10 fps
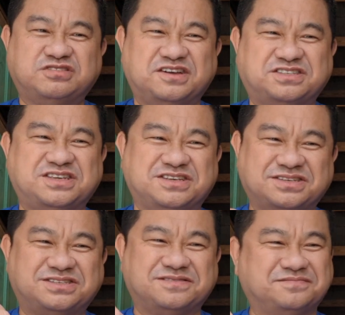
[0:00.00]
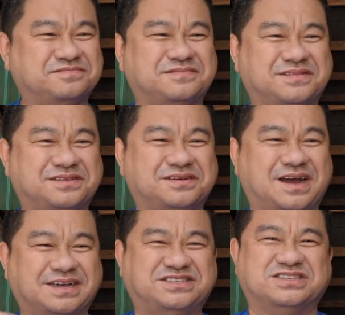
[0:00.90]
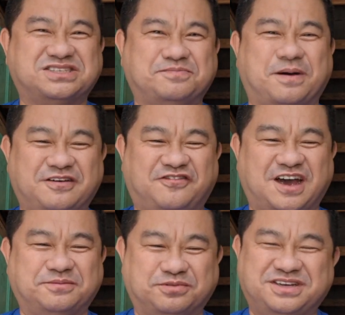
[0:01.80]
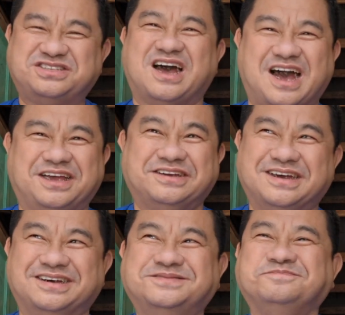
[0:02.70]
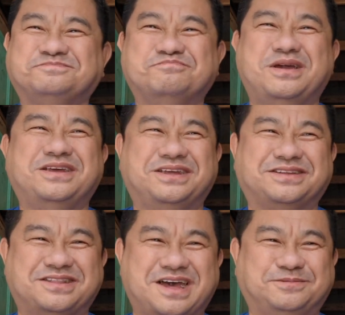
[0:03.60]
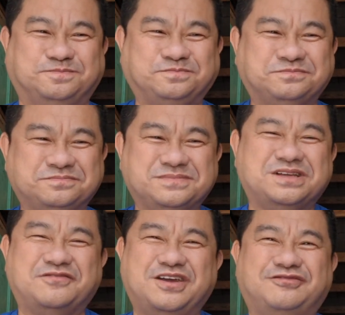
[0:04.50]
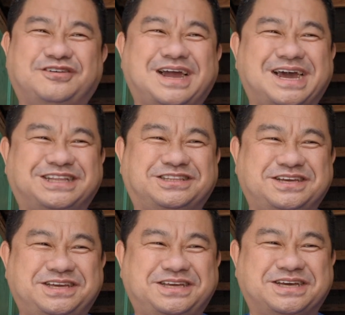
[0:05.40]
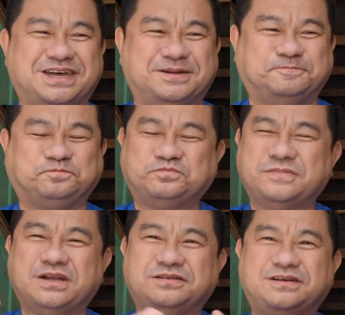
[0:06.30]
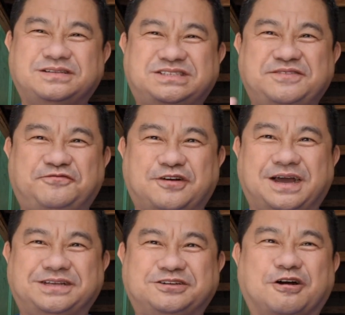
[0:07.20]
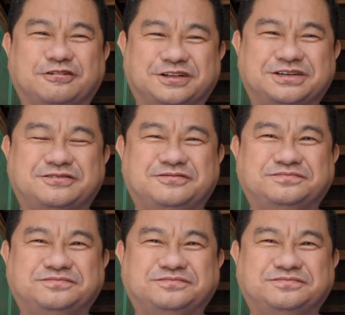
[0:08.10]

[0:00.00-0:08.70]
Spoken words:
you taste it, is identifiably Thai, meaning that have you ever had the deep fried garlic